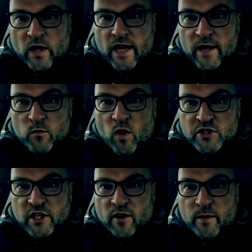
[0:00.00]
Okay, okay,
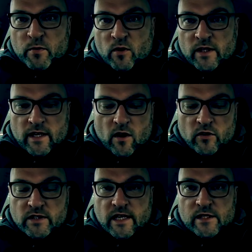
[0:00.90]
washing line pulley
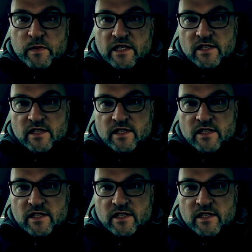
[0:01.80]
hunting has been a